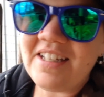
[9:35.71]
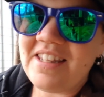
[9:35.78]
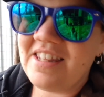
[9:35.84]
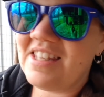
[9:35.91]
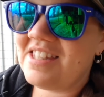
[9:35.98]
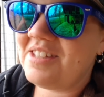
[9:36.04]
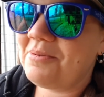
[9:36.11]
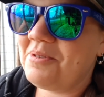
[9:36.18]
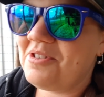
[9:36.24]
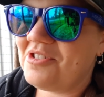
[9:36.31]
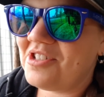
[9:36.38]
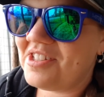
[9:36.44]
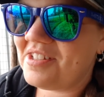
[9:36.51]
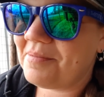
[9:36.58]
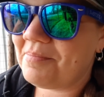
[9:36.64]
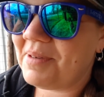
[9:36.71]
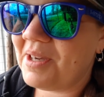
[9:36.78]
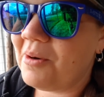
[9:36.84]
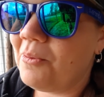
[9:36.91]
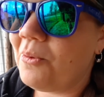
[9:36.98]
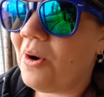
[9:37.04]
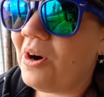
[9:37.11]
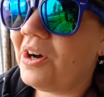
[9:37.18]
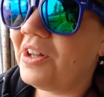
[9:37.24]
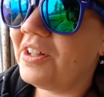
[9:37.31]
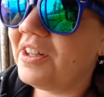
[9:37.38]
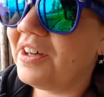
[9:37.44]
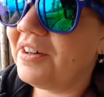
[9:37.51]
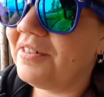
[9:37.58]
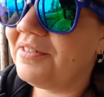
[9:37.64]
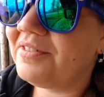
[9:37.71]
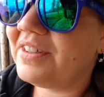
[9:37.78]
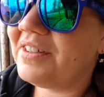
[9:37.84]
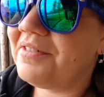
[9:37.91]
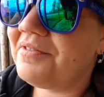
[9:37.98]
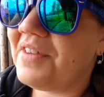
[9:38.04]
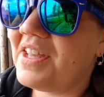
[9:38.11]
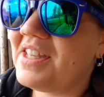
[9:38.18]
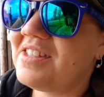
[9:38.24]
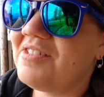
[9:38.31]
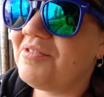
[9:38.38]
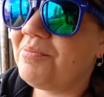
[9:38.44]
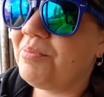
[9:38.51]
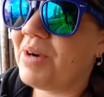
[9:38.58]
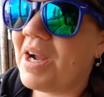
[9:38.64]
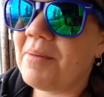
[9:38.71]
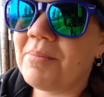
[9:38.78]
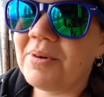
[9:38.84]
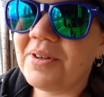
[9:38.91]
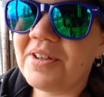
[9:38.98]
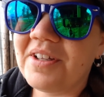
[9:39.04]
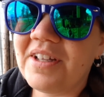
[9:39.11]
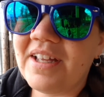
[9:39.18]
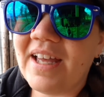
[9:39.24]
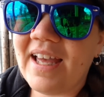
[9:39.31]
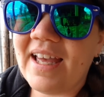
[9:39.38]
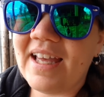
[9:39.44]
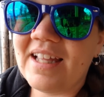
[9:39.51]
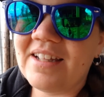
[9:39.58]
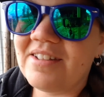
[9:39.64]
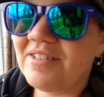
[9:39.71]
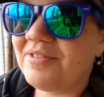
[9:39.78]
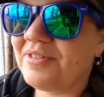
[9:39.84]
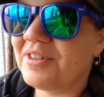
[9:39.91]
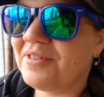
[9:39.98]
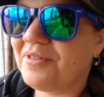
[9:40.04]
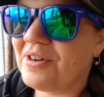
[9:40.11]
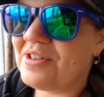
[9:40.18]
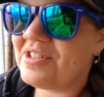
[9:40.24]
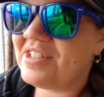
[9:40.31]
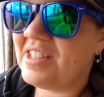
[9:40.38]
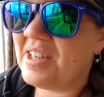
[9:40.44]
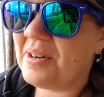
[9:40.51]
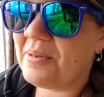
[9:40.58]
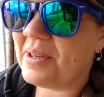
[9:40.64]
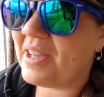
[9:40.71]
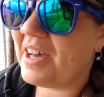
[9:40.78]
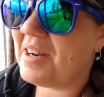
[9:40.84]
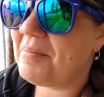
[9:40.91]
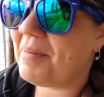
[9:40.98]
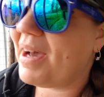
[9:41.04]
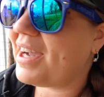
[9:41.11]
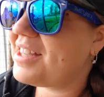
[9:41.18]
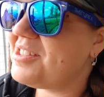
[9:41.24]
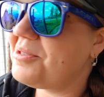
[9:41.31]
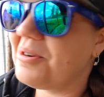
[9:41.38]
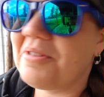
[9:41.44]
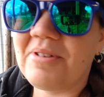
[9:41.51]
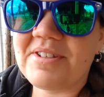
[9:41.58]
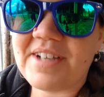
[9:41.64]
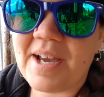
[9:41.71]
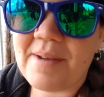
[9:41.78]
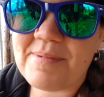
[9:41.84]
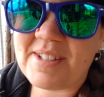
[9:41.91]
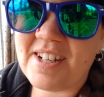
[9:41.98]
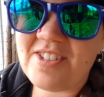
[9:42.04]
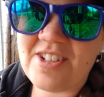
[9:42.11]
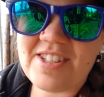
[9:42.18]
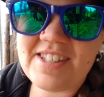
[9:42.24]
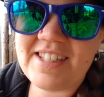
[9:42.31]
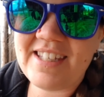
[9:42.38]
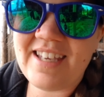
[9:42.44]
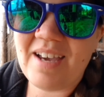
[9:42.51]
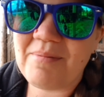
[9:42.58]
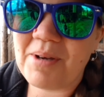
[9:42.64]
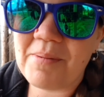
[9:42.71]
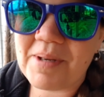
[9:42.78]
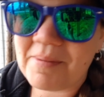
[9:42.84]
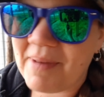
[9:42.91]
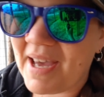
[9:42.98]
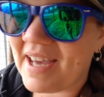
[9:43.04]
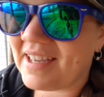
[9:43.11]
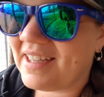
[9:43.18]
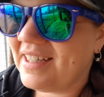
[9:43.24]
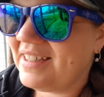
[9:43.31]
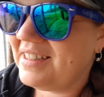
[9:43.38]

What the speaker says: this was just a big wall of invasive bramble, and for the first year we cut it back 2 or 3 times and it just kept coming back.